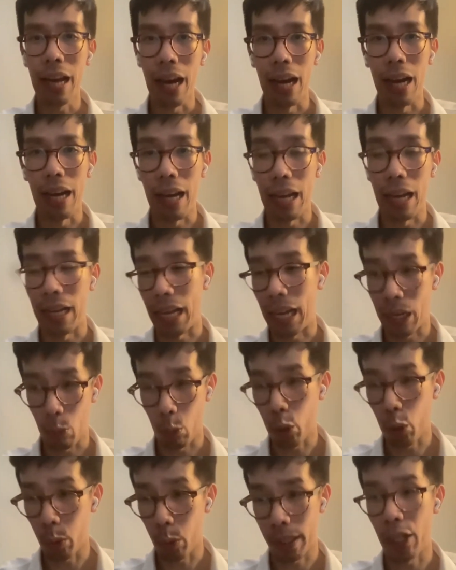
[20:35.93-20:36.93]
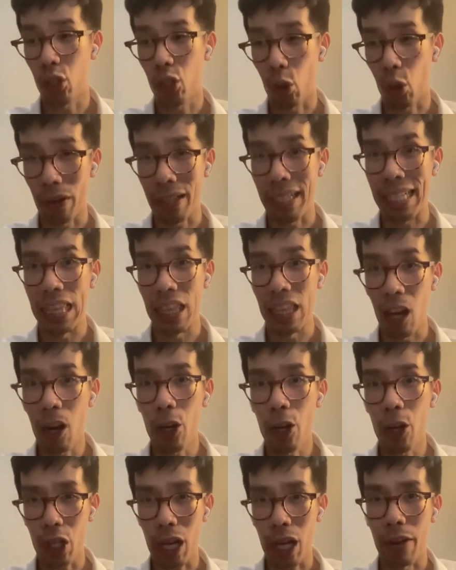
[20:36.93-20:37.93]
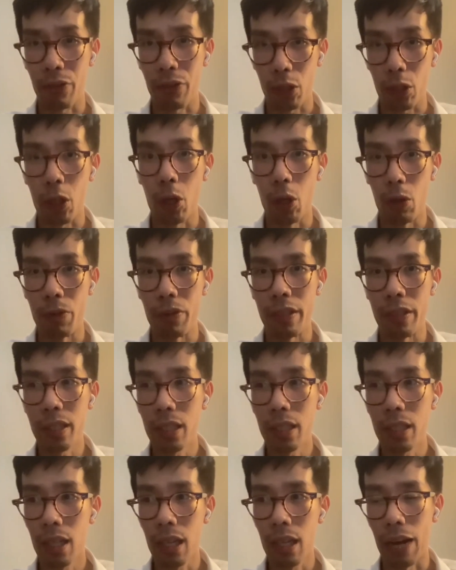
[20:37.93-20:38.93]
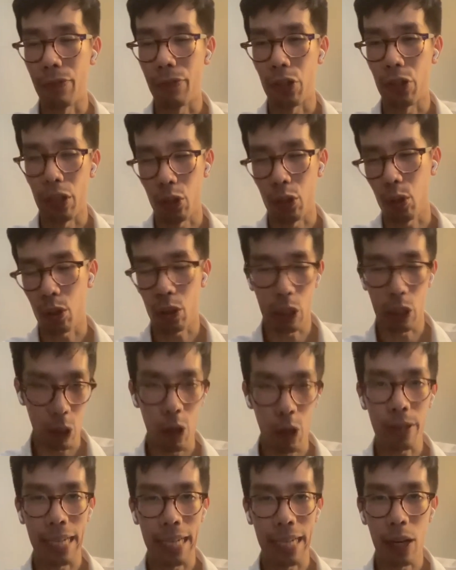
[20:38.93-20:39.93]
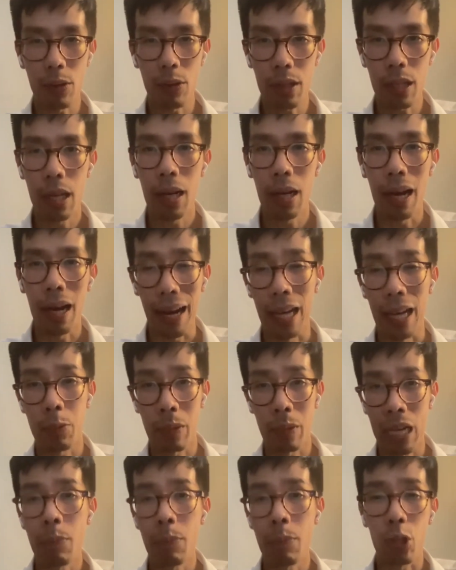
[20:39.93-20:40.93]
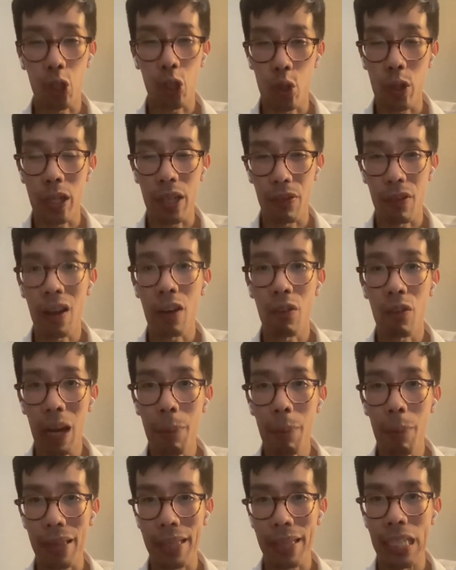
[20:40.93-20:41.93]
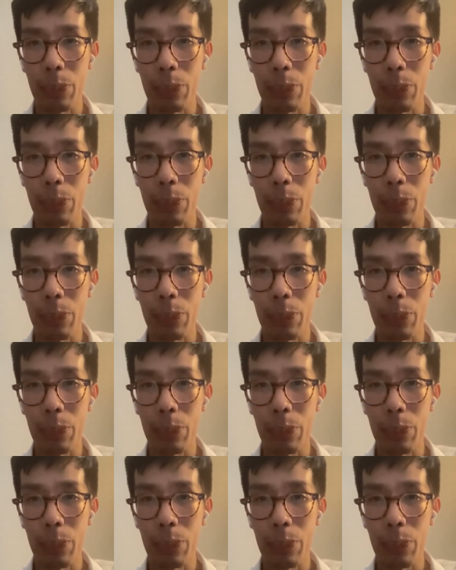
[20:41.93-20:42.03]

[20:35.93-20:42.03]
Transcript: and which was historically large after COVID, after the lockdowns, has been able to shrink very rapidly.